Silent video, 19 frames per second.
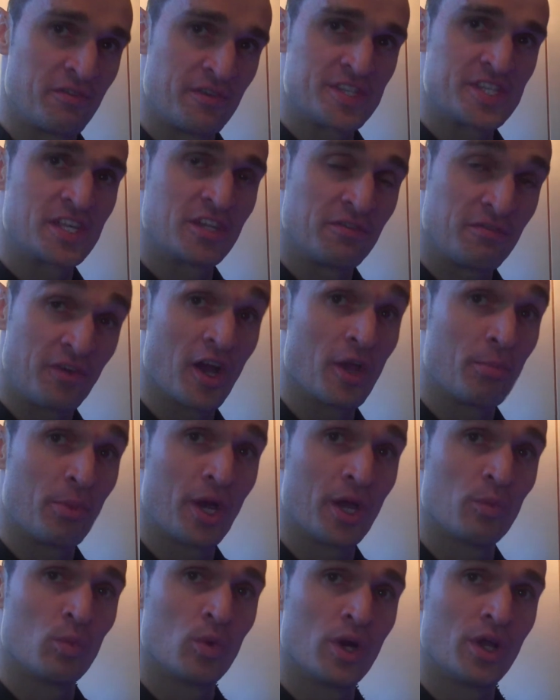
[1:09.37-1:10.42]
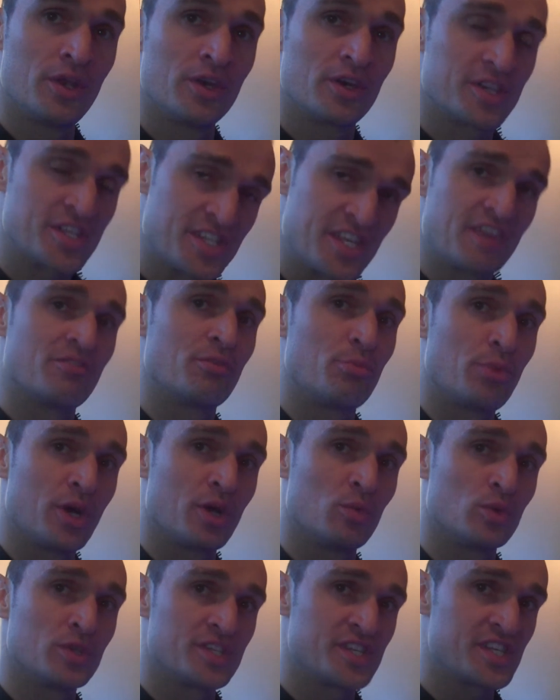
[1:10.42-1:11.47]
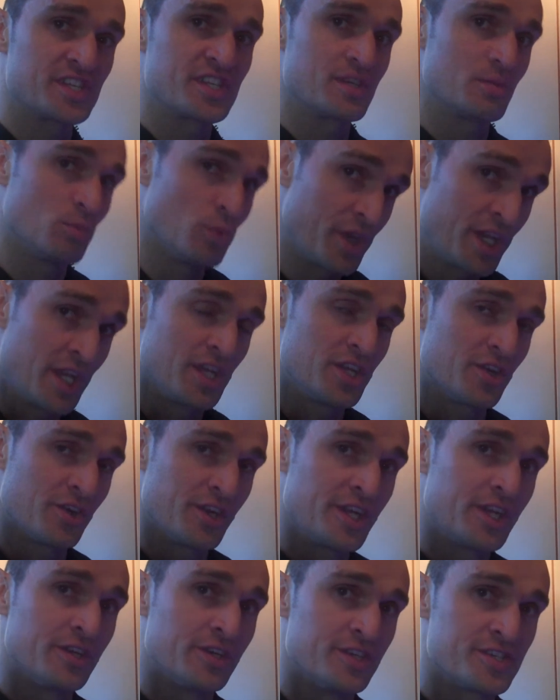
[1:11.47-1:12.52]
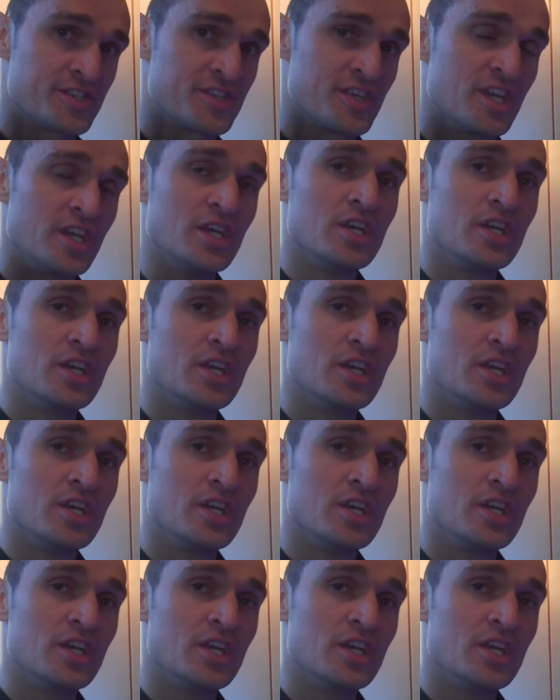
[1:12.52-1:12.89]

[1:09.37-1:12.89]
physical 5.1 or 7.1 system would hit your ears.